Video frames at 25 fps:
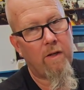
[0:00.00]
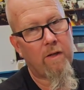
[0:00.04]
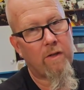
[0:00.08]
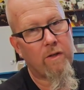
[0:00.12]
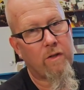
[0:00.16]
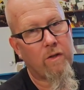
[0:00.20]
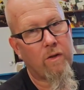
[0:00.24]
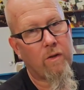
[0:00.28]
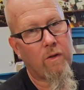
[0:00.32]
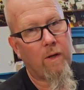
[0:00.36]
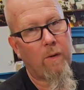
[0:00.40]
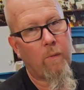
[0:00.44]

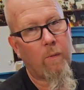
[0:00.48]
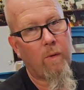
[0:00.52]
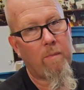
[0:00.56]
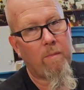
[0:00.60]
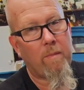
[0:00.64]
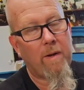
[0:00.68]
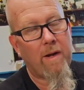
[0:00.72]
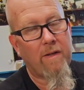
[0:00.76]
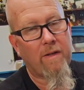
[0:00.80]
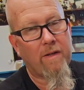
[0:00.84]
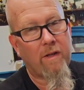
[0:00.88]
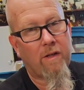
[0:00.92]
so I went
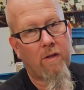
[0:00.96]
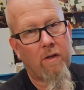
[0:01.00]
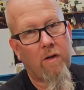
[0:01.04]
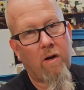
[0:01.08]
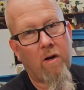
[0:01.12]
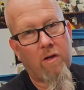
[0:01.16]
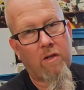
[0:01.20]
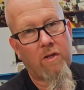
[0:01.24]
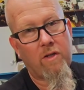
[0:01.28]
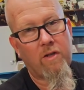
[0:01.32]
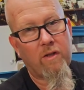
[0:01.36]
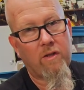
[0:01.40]
back to
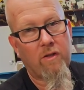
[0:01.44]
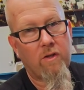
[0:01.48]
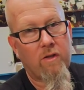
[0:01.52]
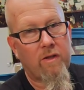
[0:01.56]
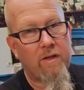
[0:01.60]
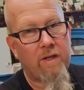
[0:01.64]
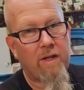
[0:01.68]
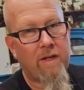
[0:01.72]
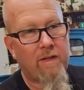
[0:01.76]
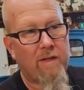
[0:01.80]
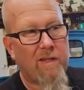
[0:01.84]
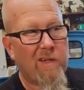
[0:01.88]
Clark's and
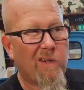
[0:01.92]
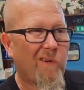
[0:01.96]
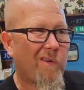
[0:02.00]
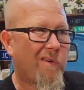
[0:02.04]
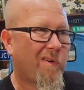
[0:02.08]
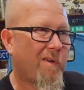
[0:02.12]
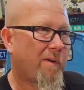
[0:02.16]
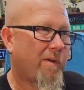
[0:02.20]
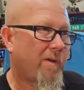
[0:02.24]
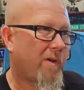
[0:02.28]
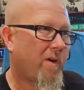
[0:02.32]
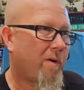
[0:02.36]
looked at
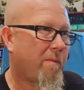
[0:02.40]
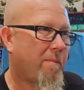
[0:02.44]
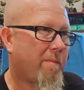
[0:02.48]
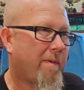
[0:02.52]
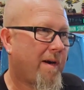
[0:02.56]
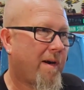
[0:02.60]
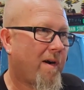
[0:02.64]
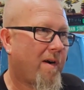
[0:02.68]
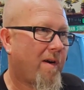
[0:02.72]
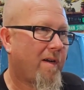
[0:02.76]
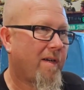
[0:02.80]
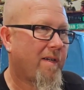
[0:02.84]
their
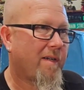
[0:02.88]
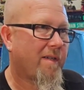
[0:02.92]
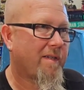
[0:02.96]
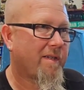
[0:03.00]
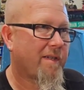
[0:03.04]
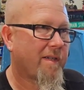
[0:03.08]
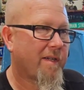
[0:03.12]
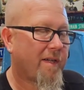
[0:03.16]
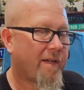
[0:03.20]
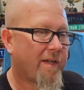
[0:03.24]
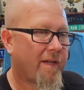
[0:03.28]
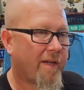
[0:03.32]
bearings,
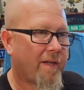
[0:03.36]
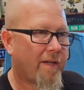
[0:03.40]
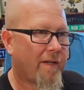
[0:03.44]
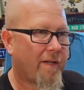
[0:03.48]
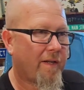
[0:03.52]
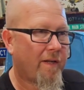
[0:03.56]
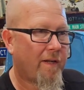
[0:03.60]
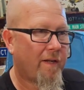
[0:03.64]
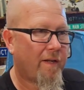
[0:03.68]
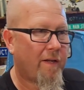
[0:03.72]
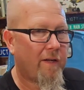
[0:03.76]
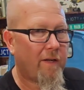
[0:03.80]

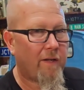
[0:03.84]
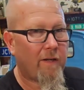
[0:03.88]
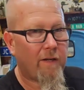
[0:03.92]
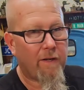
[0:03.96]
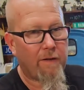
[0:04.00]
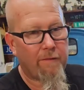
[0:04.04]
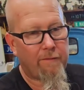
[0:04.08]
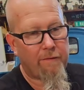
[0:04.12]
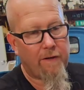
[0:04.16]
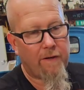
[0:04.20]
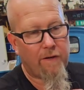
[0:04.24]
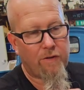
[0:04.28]
and
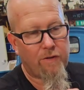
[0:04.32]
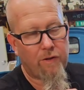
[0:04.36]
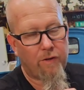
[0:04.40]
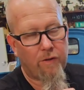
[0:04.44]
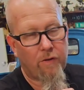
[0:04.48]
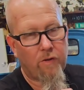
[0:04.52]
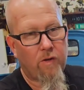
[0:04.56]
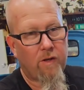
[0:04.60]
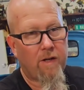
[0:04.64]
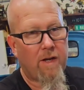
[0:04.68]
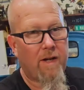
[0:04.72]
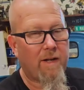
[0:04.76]
if you
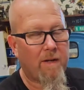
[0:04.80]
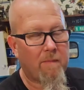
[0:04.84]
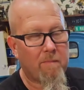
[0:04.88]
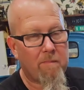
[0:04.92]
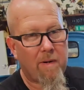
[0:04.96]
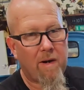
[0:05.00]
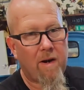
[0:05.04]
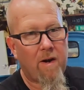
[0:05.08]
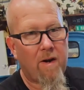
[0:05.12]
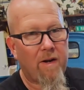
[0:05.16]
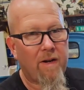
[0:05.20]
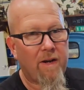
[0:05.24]
actually look on the
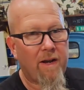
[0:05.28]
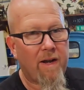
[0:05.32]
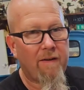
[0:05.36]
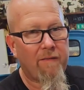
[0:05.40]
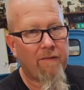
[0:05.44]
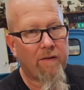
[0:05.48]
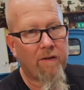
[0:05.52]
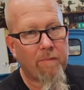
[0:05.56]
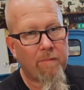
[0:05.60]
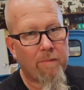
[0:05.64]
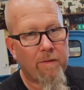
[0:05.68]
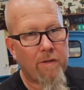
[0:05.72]
bearing they
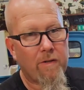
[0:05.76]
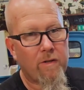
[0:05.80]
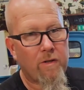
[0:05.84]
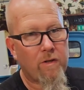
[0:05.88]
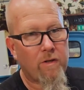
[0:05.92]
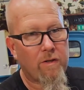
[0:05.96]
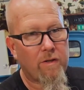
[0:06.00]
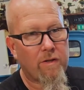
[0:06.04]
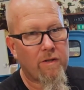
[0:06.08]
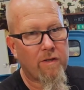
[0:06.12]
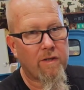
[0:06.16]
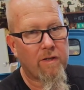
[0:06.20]
have on the
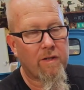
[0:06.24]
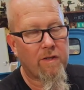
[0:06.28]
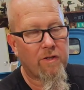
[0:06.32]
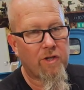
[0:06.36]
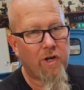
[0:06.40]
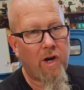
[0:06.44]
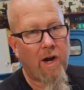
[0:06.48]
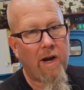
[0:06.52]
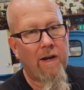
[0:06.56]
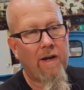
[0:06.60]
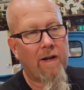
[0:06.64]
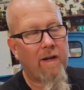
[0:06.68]
picture, it says
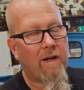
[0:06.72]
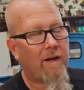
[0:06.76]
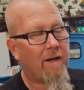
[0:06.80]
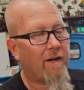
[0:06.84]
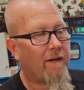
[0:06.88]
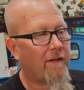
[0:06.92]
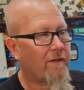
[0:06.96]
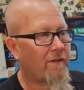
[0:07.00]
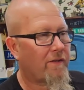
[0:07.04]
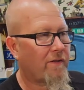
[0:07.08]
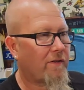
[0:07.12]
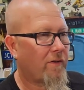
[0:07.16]
China
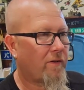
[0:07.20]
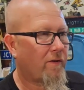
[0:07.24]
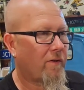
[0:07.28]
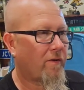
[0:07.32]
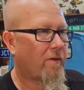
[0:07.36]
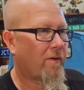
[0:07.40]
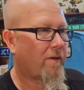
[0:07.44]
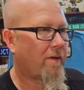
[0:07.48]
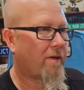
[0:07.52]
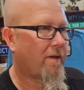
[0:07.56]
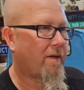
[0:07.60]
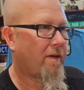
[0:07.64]
on it.
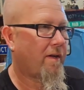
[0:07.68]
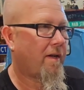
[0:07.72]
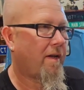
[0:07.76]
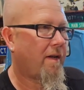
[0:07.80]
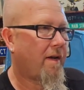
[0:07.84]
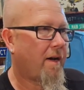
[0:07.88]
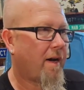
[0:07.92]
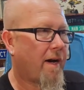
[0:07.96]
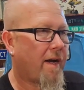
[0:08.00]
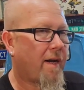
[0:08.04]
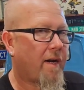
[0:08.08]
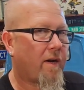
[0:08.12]
So
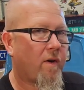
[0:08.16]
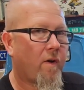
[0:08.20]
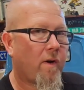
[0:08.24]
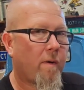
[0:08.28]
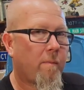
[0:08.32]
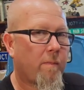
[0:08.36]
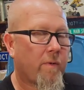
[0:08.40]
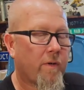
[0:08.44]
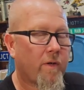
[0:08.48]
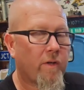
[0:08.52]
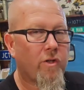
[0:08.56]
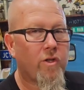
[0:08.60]
I don't know.
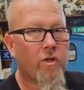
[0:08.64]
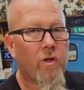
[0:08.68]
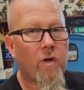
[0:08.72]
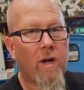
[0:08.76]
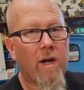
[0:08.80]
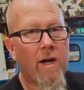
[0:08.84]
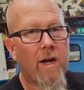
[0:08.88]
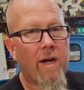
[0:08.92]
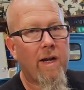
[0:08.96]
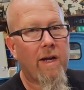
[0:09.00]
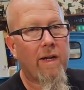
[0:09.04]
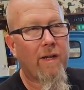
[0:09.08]
I'm going to
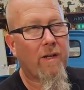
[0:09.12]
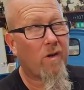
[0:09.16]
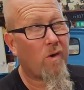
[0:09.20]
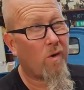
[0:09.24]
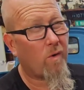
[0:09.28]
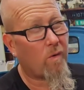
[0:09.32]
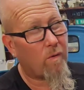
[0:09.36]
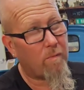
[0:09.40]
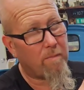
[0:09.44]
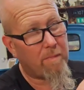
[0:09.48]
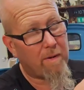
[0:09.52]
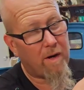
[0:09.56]
try to
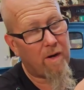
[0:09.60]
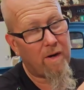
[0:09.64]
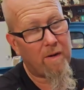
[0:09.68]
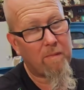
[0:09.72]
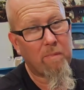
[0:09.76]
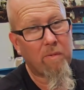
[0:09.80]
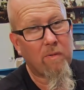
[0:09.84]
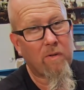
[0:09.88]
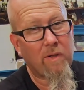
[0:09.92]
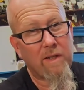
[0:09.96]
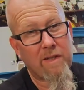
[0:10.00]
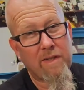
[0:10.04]
go to a
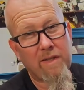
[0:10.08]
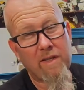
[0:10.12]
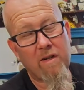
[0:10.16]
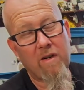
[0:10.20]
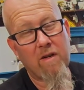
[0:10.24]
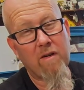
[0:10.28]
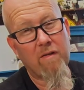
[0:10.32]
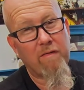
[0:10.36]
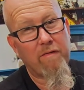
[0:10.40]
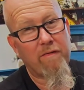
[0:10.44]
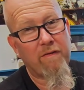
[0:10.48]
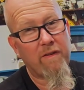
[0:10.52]
bearing place
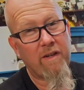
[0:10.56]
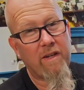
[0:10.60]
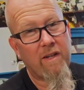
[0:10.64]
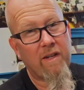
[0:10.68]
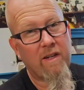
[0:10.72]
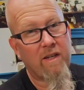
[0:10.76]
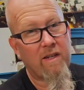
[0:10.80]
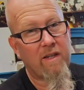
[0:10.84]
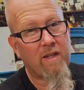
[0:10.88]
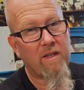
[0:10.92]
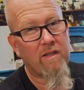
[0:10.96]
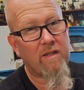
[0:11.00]
here in
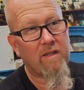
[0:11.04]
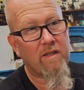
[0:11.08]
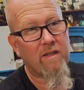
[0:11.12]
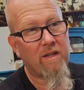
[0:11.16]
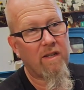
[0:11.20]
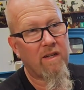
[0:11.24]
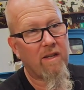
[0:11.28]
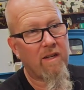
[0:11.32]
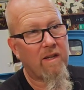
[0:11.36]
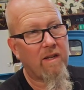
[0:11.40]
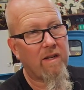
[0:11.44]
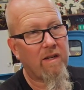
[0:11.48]
Phoenix,
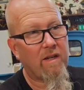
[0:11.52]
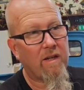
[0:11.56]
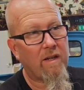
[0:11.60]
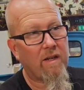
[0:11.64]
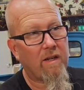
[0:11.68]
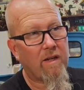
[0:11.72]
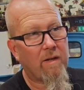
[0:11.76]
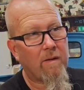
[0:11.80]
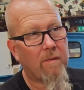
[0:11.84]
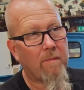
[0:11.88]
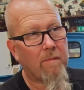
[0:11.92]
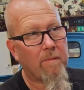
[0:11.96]
and
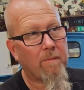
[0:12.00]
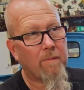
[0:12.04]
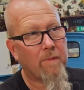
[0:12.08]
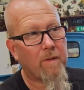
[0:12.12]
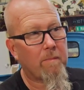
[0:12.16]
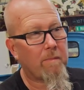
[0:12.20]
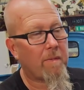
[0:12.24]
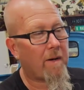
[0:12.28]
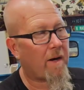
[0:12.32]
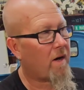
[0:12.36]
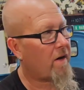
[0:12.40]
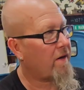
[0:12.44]

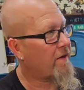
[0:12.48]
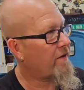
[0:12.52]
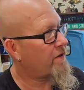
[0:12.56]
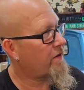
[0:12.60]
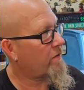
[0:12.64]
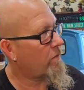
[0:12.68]
the bearings